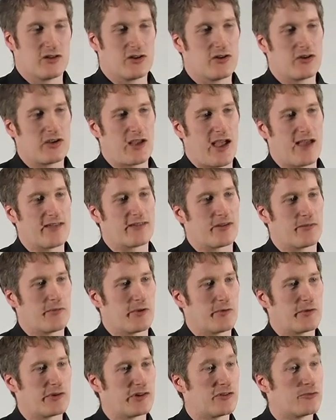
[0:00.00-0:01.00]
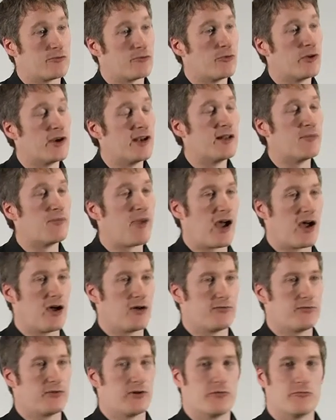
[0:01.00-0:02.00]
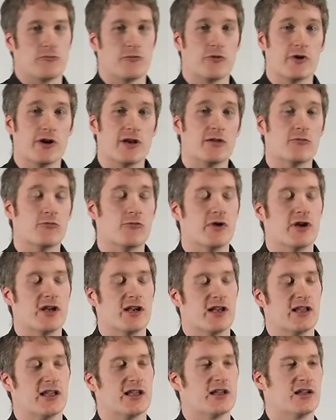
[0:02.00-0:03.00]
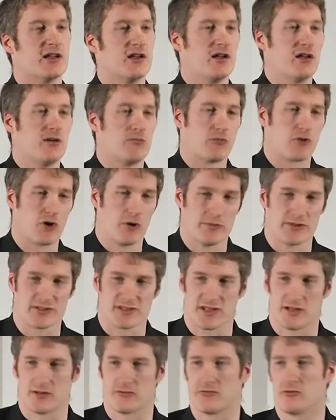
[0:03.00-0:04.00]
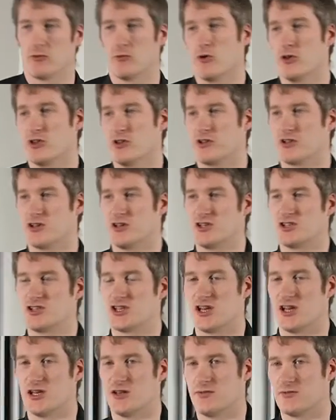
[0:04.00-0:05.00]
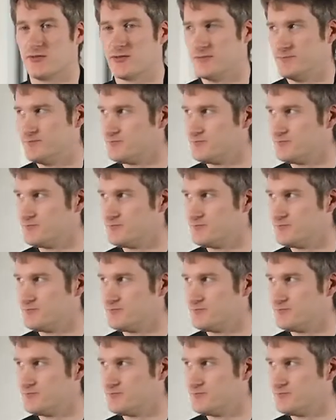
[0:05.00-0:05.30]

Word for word: you get something which is really powerful and really, really promising for what you can achieve.